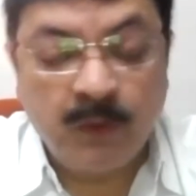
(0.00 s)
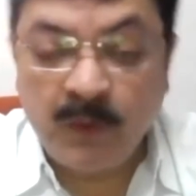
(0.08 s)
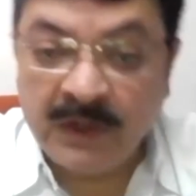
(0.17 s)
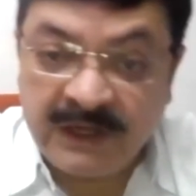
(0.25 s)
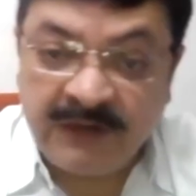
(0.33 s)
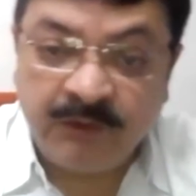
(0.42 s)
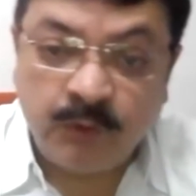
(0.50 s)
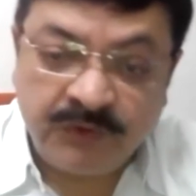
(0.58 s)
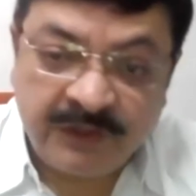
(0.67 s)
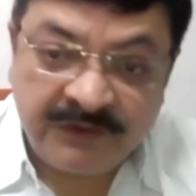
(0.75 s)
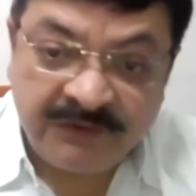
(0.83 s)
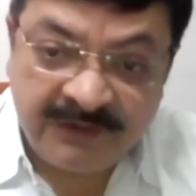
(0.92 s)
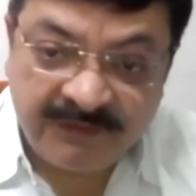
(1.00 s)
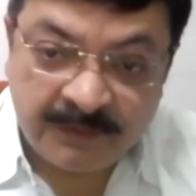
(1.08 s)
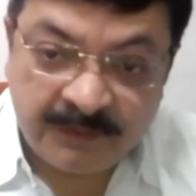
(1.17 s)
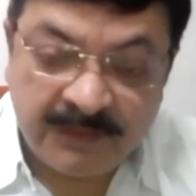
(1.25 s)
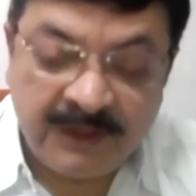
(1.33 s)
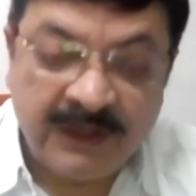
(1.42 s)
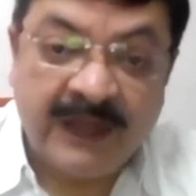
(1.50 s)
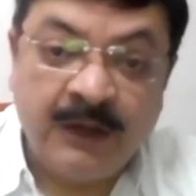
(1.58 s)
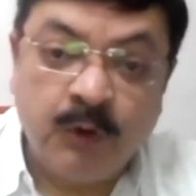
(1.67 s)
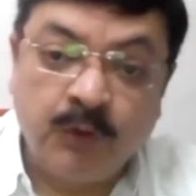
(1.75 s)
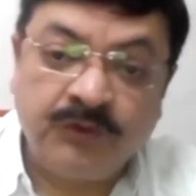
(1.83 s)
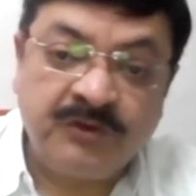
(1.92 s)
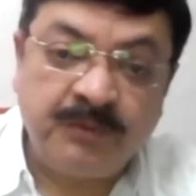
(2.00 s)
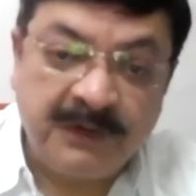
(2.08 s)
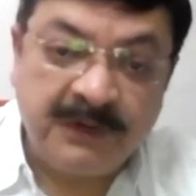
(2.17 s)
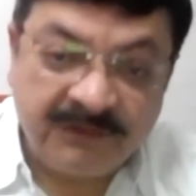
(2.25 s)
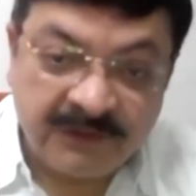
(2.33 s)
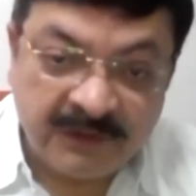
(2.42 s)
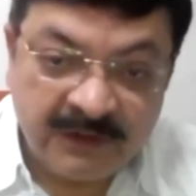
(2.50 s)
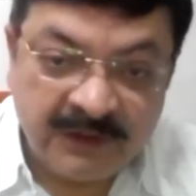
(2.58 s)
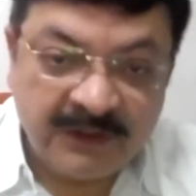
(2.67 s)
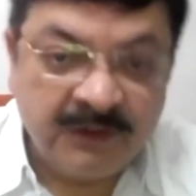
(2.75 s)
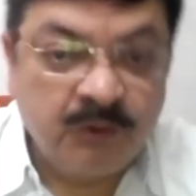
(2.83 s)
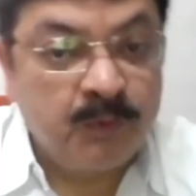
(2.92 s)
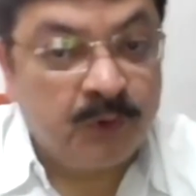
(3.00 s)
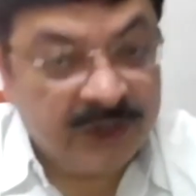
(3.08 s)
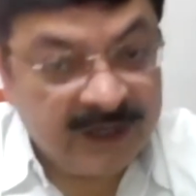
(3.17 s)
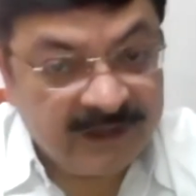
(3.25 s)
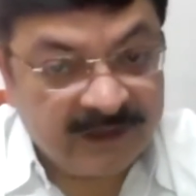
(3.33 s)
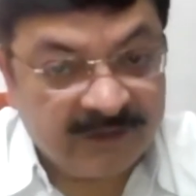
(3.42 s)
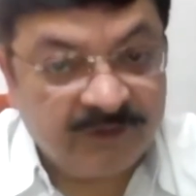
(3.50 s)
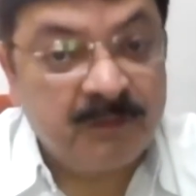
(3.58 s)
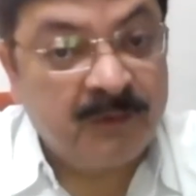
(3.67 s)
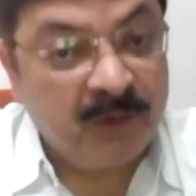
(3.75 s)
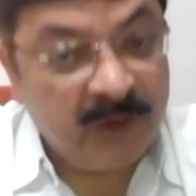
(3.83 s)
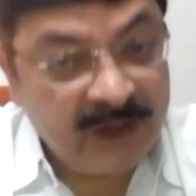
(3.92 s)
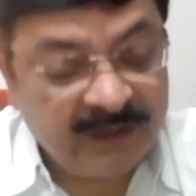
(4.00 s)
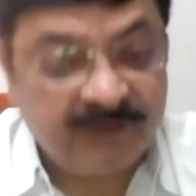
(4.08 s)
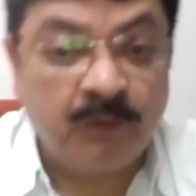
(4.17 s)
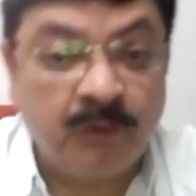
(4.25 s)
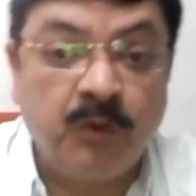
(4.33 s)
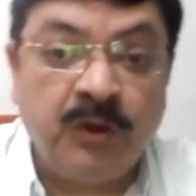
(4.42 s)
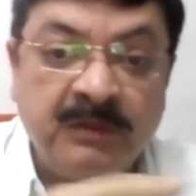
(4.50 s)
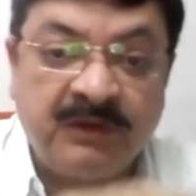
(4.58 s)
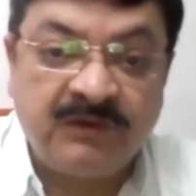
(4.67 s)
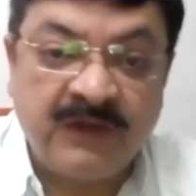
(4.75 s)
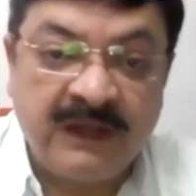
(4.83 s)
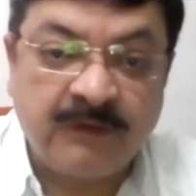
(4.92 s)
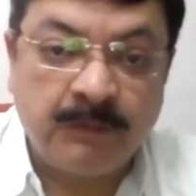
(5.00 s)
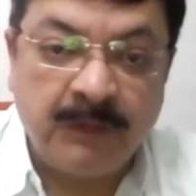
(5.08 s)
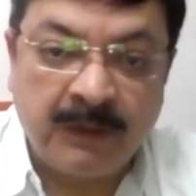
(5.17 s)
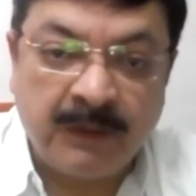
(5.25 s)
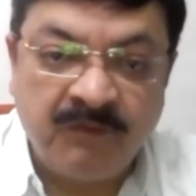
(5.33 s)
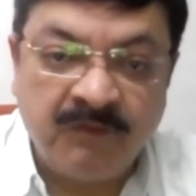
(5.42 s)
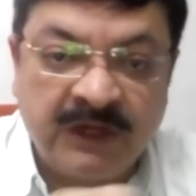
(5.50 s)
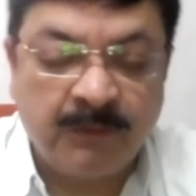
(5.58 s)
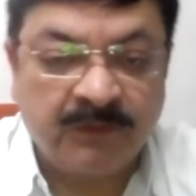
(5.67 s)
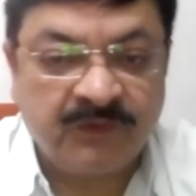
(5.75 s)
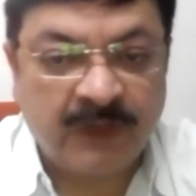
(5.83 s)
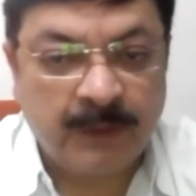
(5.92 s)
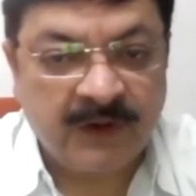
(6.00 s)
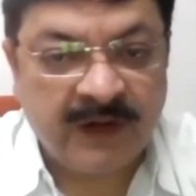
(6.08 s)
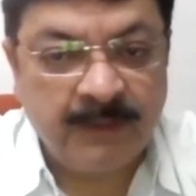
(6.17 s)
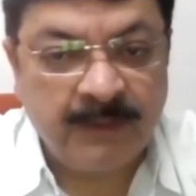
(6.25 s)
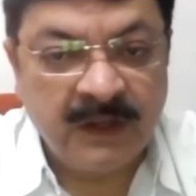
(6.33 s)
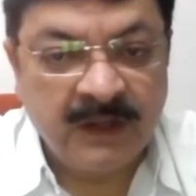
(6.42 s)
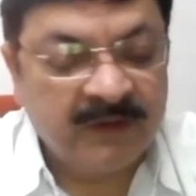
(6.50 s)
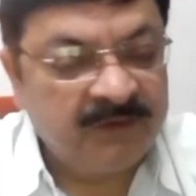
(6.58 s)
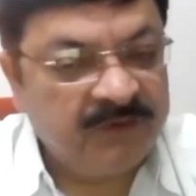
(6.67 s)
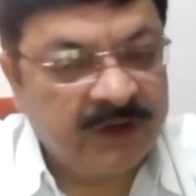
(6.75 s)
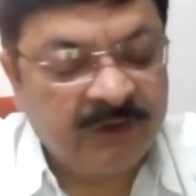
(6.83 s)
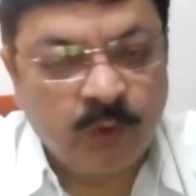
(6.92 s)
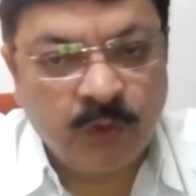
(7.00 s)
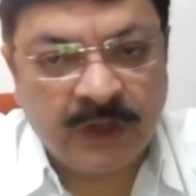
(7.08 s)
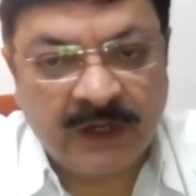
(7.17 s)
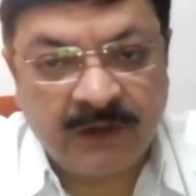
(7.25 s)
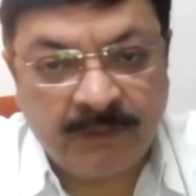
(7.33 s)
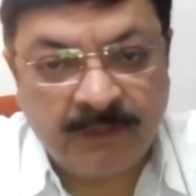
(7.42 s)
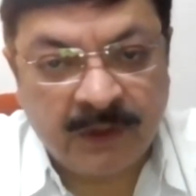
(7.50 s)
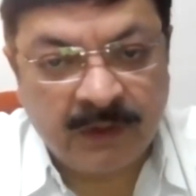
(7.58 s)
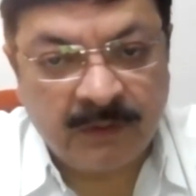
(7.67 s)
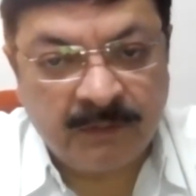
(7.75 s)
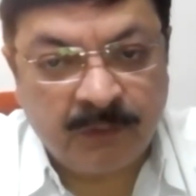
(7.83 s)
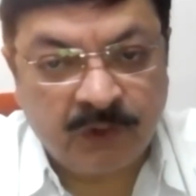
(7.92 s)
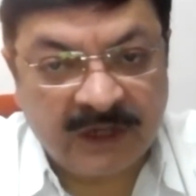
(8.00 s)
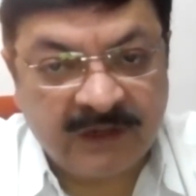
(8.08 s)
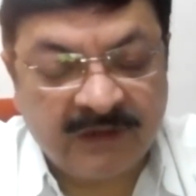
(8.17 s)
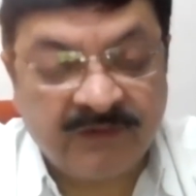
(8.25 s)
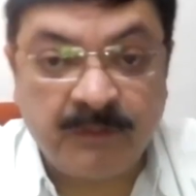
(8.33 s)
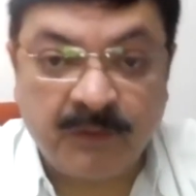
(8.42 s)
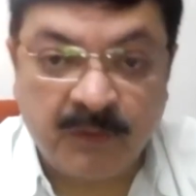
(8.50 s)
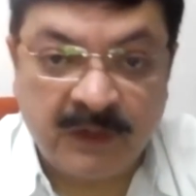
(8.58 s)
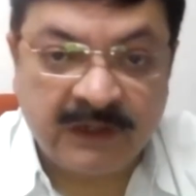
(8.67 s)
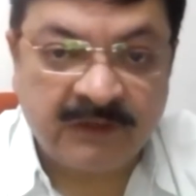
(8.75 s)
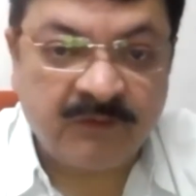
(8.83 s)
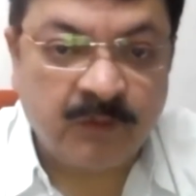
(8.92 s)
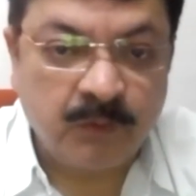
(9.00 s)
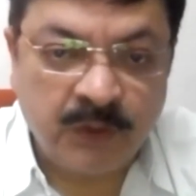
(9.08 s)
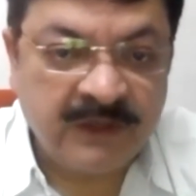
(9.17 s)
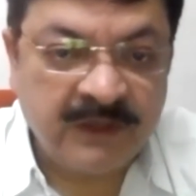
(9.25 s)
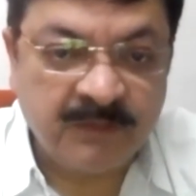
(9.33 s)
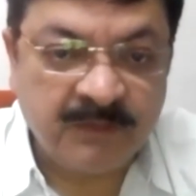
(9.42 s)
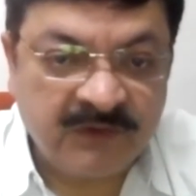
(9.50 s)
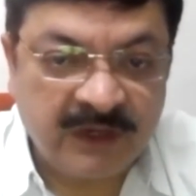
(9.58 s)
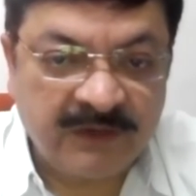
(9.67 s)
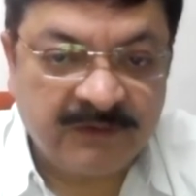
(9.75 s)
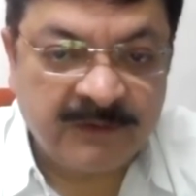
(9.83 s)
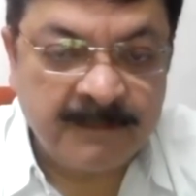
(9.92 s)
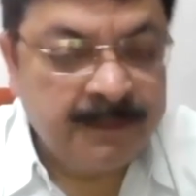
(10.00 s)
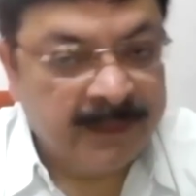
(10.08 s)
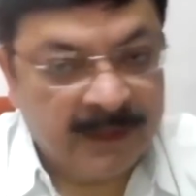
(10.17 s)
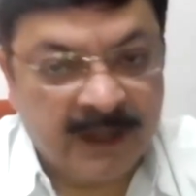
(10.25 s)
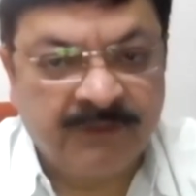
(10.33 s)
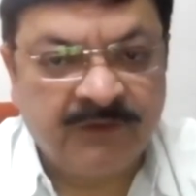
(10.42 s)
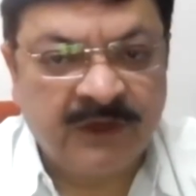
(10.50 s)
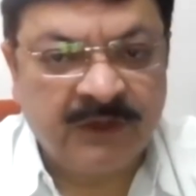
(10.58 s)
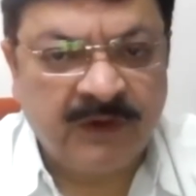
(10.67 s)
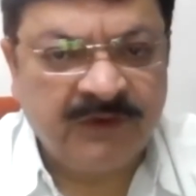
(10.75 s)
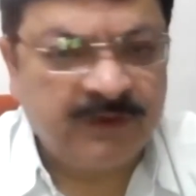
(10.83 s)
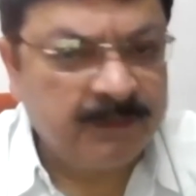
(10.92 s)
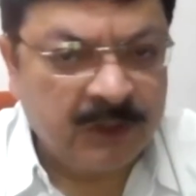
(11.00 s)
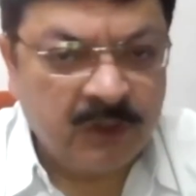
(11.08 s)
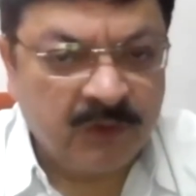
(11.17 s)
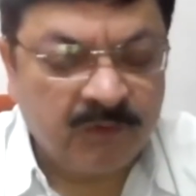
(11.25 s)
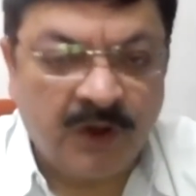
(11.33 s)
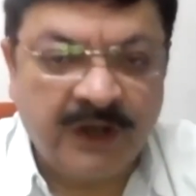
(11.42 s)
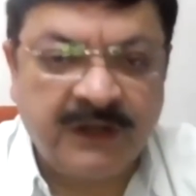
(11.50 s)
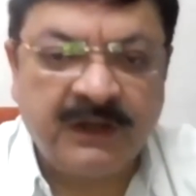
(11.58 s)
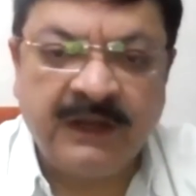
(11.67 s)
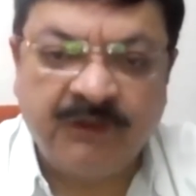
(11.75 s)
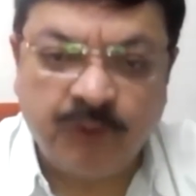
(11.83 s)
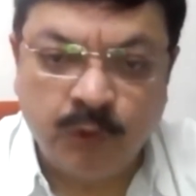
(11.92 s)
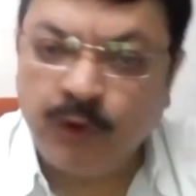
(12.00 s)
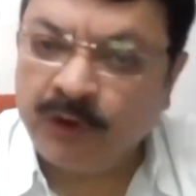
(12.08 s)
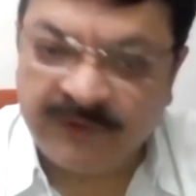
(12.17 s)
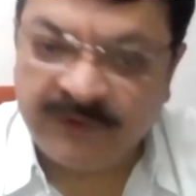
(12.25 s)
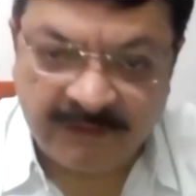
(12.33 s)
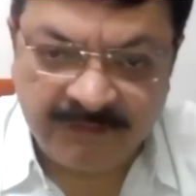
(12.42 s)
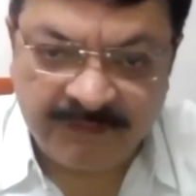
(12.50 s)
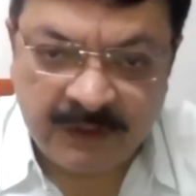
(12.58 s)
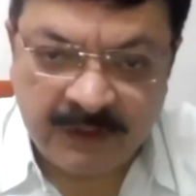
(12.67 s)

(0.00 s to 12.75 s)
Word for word: When there is no such system and no such person, to protect us and prevent us from doing mistakes and becoming victim of cybercrime, then friends, who can uh, protect us and prevent us from doing these mistakes? The answer is very simple. You've got it. It's you yourself.